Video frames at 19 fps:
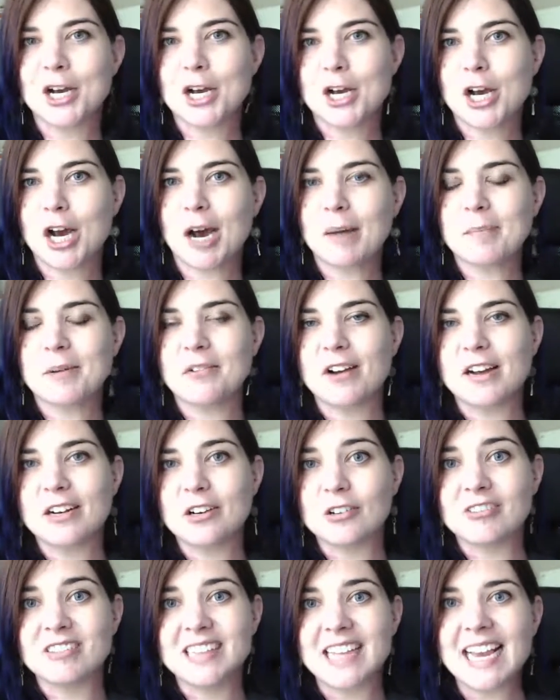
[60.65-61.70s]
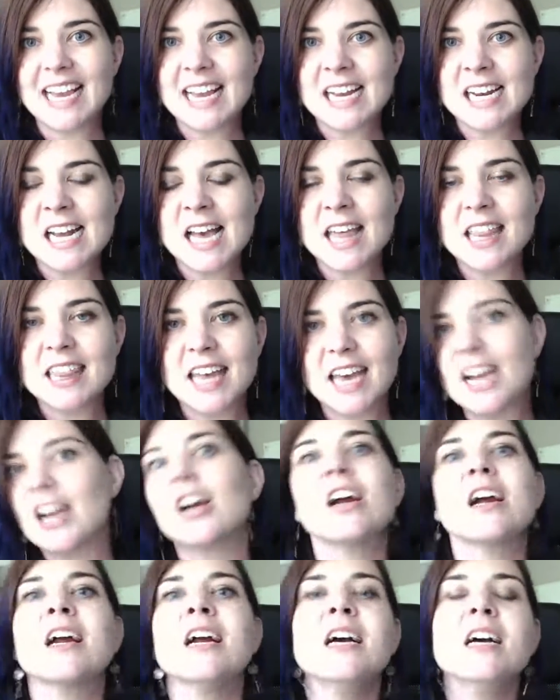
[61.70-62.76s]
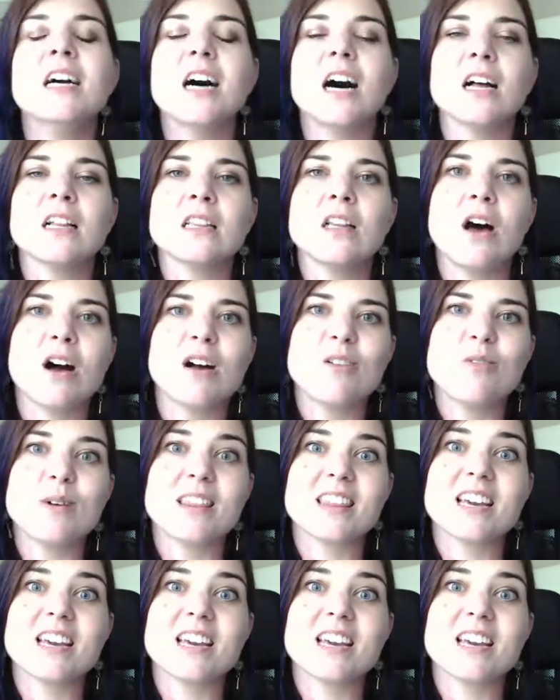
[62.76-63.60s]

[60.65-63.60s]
copywriter Lane there, along with